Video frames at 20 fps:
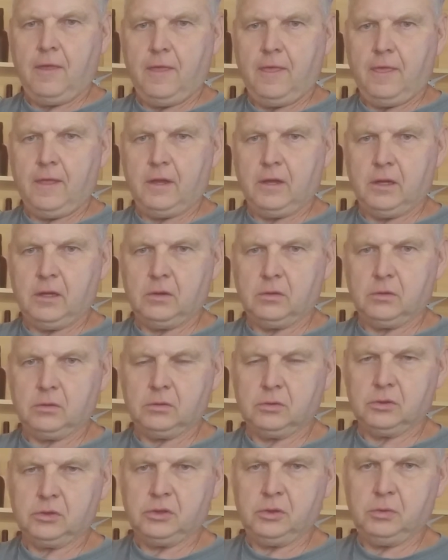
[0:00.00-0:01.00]
And
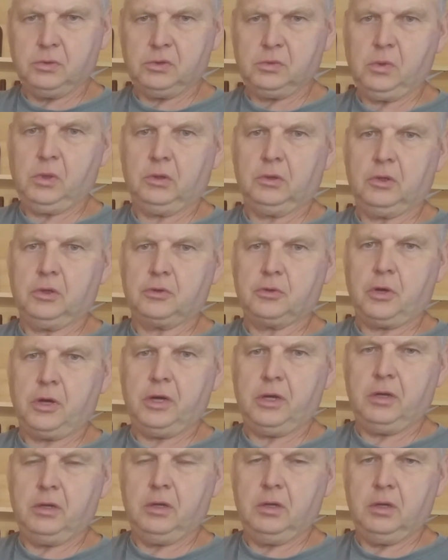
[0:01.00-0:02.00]
she was willing to
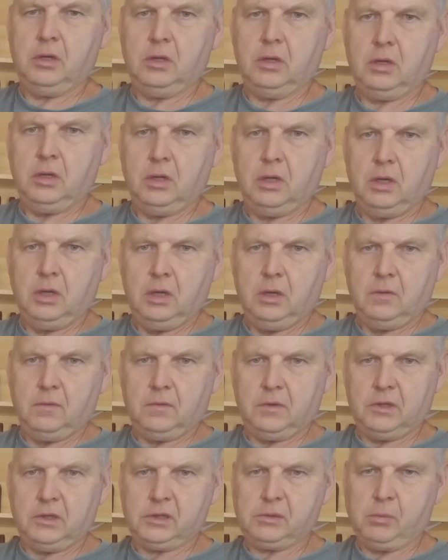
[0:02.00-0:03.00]
trade for
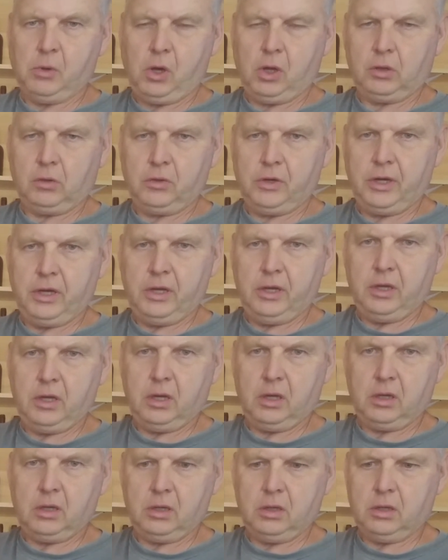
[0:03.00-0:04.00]
this bottle right here.
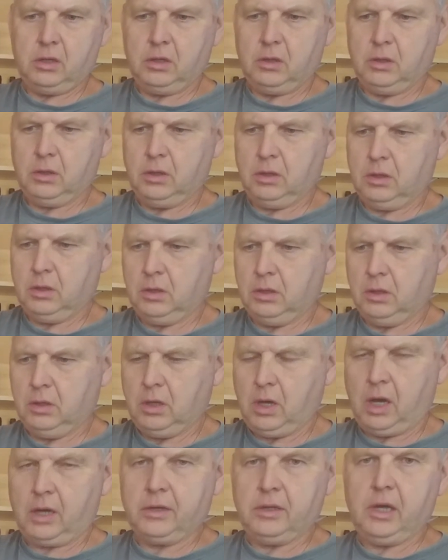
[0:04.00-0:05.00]

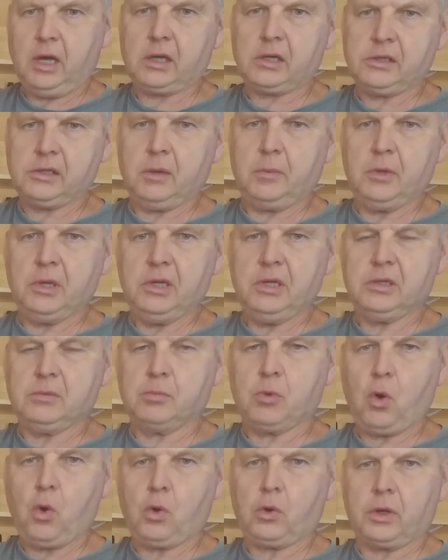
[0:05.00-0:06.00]
I dug some of these
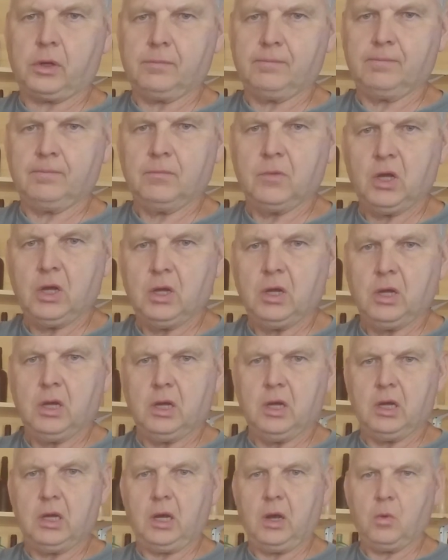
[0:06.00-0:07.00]
broken,
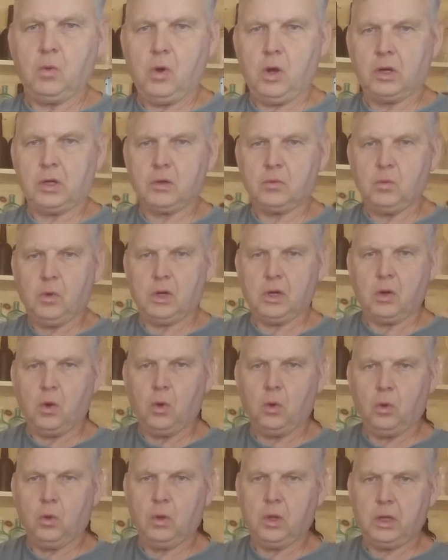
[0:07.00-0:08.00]
and I wanted one
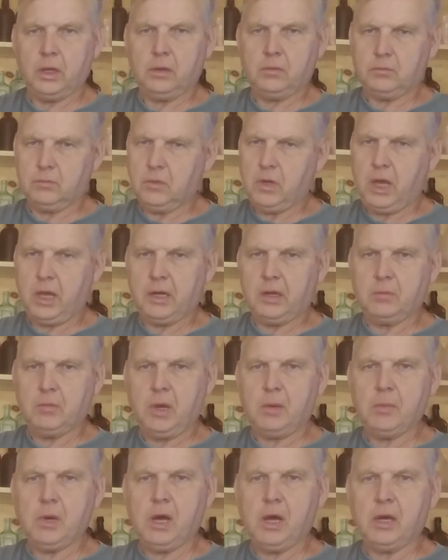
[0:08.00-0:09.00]
whole. I had it in my
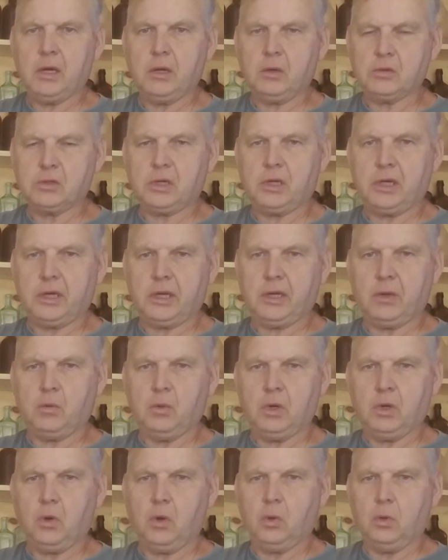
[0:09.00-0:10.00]
mind I was going to get one
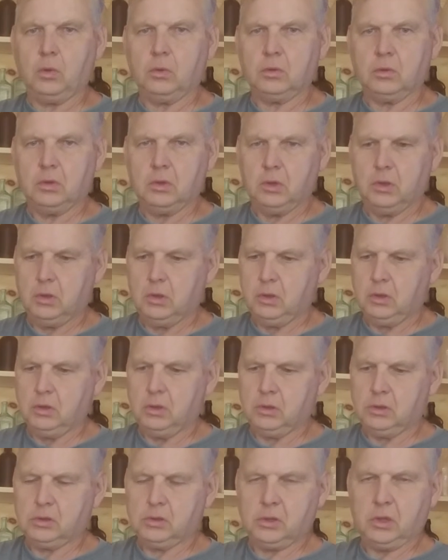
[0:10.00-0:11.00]
whole.
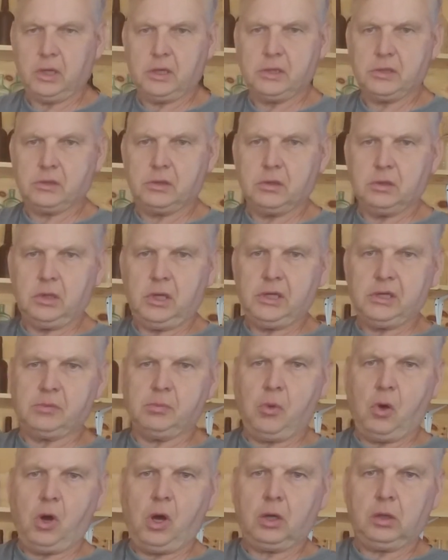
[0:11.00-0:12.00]
It's a nice
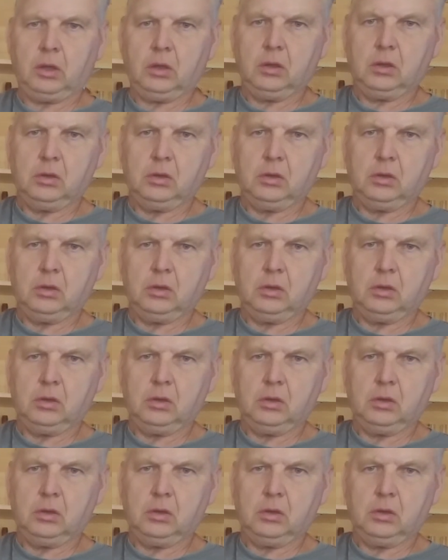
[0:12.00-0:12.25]
bottle.